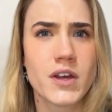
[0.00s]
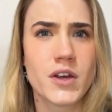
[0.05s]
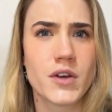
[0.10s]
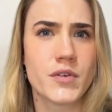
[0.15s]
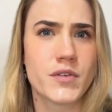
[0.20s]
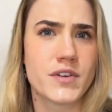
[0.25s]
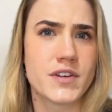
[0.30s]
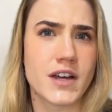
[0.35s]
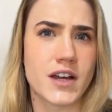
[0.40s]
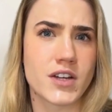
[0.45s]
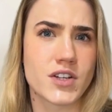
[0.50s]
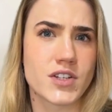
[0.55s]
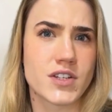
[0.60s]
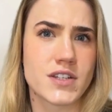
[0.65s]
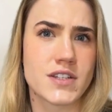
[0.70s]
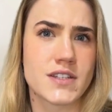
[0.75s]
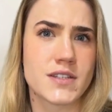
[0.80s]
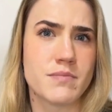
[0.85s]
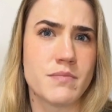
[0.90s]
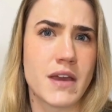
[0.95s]

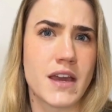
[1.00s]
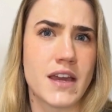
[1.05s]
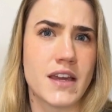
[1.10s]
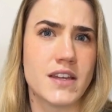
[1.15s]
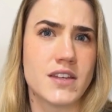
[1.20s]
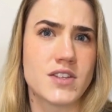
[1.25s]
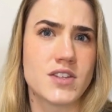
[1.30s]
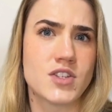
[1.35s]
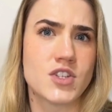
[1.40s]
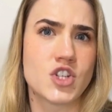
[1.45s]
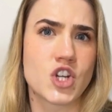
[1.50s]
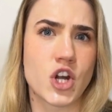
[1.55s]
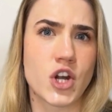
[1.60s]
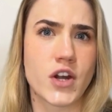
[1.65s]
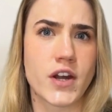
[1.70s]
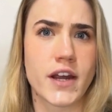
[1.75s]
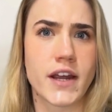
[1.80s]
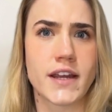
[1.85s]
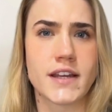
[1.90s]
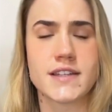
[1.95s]
reductions made
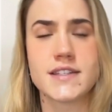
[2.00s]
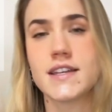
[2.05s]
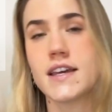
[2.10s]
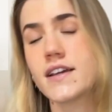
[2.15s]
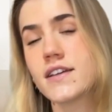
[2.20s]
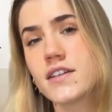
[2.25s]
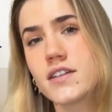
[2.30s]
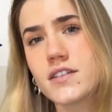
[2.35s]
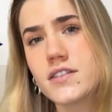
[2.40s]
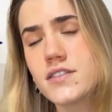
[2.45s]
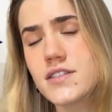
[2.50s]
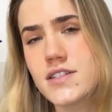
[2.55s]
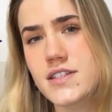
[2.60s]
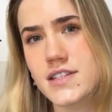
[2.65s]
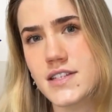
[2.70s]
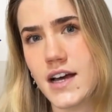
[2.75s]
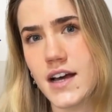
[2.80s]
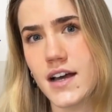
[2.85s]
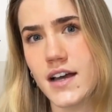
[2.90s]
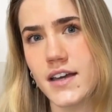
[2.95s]
during technical
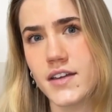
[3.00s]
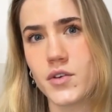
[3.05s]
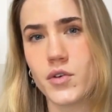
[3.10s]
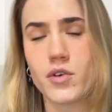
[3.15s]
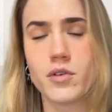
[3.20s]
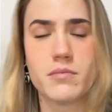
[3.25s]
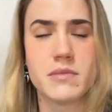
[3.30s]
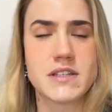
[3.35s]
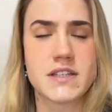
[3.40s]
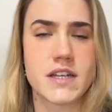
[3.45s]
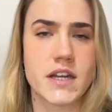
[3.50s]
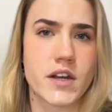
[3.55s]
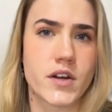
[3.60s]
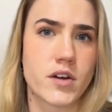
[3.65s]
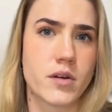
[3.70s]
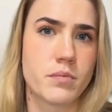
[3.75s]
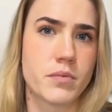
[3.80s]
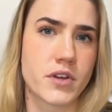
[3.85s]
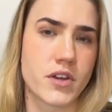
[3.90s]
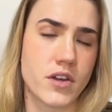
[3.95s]
design or material
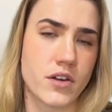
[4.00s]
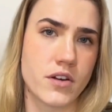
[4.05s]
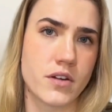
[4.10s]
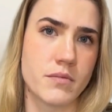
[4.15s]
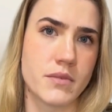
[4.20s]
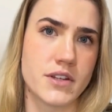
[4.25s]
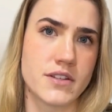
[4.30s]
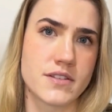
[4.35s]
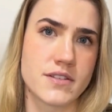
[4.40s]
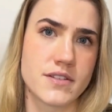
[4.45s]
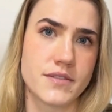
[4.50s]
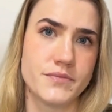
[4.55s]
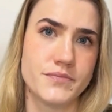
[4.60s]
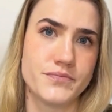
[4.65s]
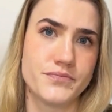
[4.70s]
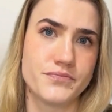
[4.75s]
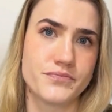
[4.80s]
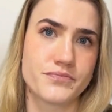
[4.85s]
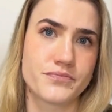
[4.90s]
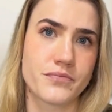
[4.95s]
procurement,
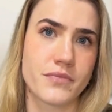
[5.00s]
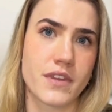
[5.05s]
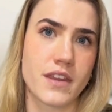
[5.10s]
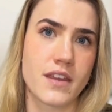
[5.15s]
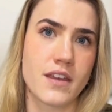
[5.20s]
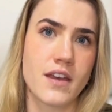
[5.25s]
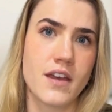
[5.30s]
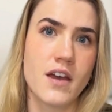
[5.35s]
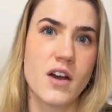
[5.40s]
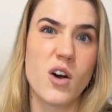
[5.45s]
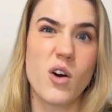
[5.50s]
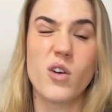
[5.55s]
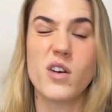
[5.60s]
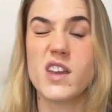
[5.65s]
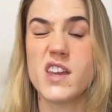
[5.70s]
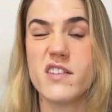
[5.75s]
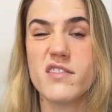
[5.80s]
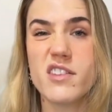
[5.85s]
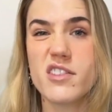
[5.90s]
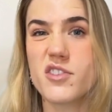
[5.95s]
or
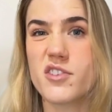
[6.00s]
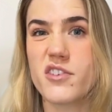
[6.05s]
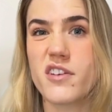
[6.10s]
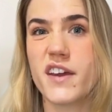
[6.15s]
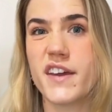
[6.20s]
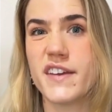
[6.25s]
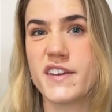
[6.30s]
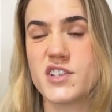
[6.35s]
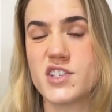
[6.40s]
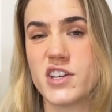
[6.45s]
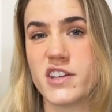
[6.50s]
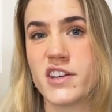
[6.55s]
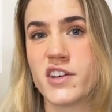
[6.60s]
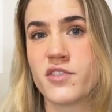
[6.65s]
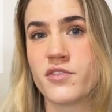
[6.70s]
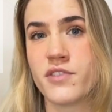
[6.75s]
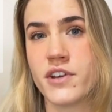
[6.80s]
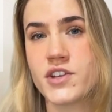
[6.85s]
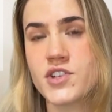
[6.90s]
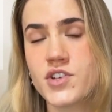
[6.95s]
even through energetic
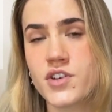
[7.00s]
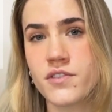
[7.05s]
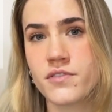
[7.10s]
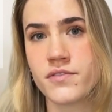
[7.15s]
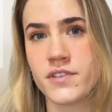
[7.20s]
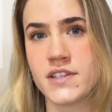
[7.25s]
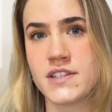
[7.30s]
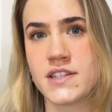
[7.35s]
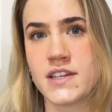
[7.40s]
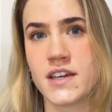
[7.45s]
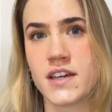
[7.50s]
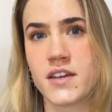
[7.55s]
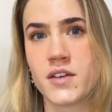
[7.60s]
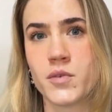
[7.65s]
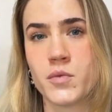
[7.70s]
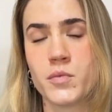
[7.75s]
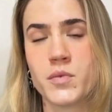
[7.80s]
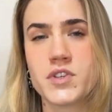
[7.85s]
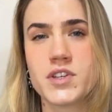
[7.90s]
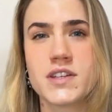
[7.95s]
retrofitting,
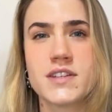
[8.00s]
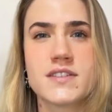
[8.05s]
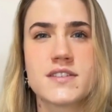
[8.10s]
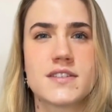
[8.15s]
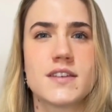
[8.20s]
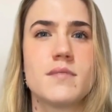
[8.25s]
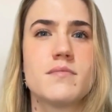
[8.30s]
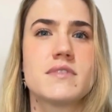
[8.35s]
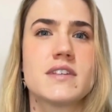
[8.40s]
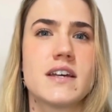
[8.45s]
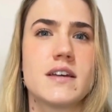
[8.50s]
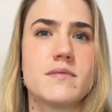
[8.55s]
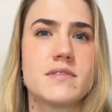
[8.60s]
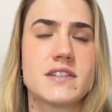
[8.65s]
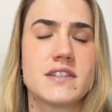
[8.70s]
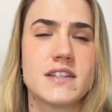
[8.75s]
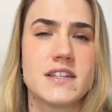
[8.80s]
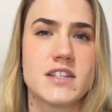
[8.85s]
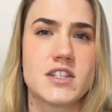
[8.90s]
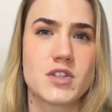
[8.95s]
which can sometimes
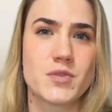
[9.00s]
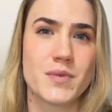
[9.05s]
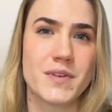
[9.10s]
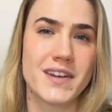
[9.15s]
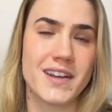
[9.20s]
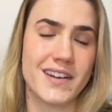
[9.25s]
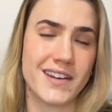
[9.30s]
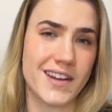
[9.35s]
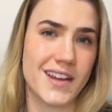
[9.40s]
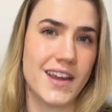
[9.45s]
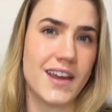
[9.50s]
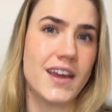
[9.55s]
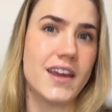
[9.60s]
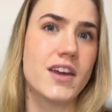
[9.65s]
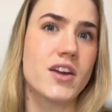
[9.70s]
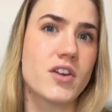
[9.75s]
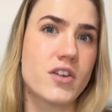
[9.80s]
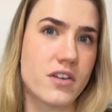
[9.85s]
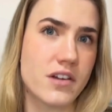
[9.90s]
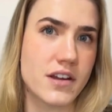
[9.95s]
lead to a net
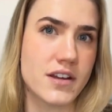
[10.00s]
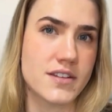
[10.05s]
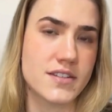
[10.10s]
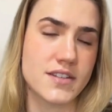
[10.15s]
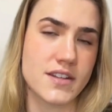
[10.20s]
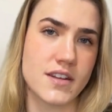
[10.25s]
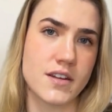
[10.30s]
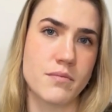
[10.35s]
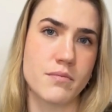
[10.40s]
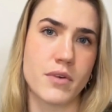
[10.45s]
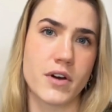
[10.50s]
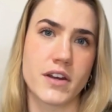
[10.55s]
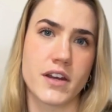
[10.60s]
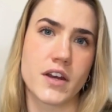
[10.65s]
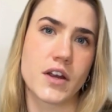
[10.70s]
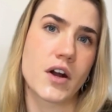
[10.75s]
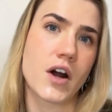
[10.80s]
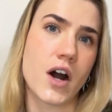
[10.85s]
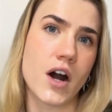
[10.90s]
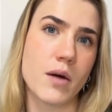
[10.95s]
increase in
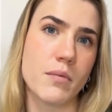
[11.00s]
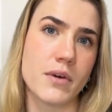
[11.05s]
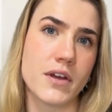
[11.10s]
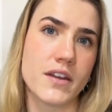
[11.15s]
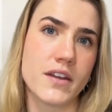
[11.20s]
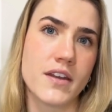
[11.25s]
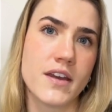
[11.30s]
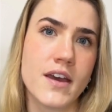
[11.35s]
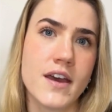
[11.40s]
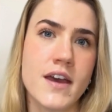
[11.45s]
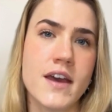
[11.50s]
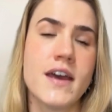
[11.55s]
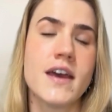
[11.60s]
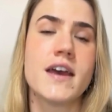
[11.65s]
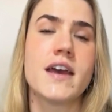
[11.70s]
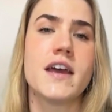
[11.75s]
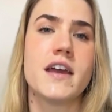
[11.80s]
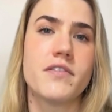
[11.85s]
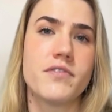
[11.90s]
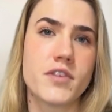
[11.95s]
embodied carbon
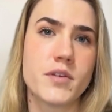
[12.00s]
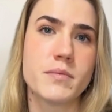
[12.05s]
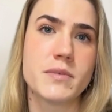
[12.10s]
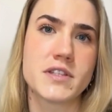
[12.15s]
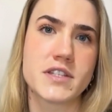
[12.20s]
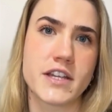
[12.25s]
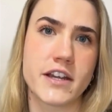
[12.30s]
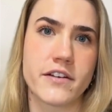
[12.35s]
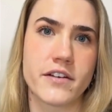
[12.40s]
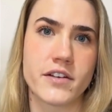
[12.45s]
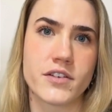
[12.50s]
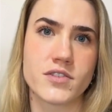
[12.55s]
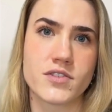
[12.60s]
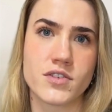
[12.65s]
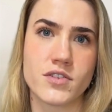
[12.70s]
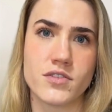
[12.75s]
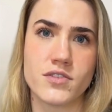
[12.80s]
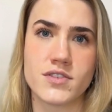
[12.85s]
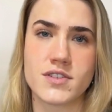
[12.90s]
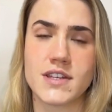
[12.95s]
if the materials
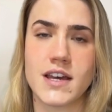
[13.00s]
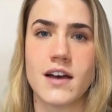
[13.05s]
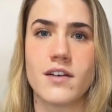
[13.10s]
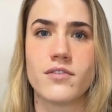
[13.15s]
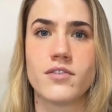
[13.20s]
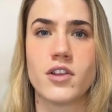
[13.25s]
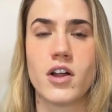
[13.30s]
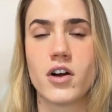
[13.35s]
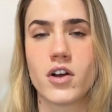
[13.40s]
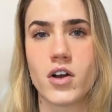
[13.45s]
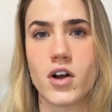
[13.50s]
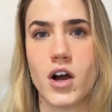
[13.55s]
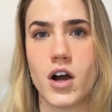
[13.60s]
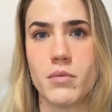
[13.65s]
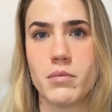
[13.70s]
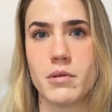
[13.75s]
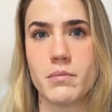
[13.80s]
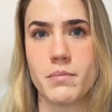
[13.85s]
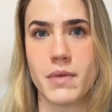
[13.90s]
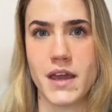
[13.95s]
used have long
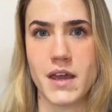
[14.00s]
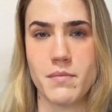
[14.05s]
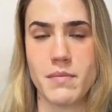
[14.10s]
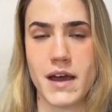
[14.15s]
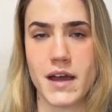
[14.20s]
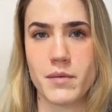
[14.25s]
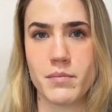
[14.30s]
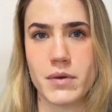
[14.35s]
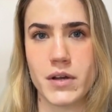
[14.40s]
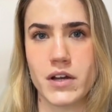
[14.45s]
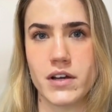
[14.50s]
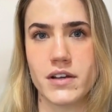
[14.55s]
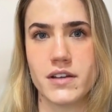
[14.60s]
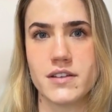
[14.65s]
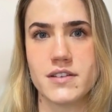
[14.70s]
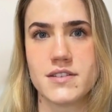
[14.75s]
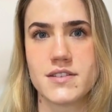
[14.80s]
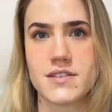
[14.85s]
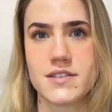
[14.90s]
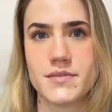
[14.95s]
carbon payback
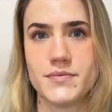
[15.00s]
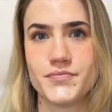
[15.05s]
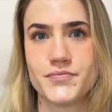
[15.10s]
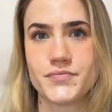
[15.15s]
periods.